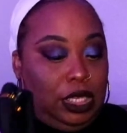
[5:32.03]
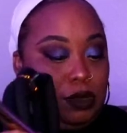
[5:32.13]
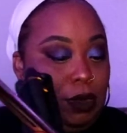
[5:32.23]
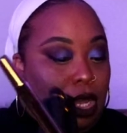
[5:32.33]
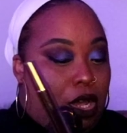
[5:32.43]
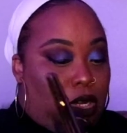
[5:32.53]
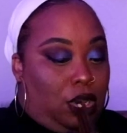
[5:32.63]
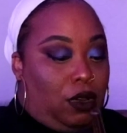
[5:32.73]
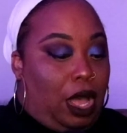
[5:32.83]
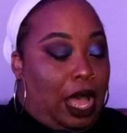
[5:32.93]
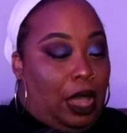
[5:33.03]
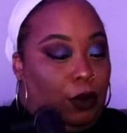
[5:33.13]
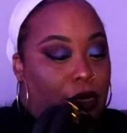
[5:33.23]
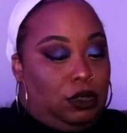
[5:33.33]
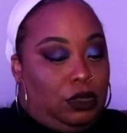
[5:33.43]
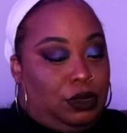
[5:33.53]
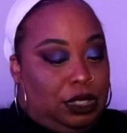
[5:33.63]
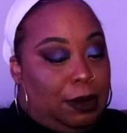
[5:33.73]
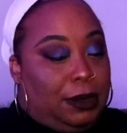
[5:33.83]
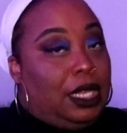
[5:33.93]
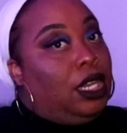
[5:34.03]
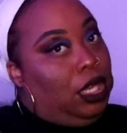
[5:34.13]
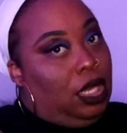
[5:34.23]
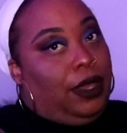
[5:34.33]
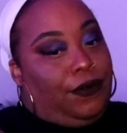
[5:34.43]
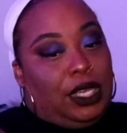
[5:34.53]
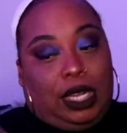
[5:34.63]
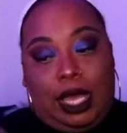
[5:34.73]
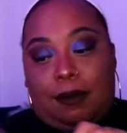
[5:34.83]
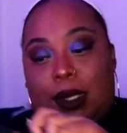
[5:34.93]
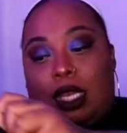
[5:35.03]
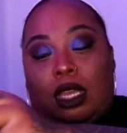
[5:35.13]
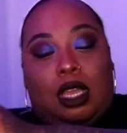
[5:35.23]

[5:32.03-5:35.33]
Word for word: because we all know I will lose something if you let me.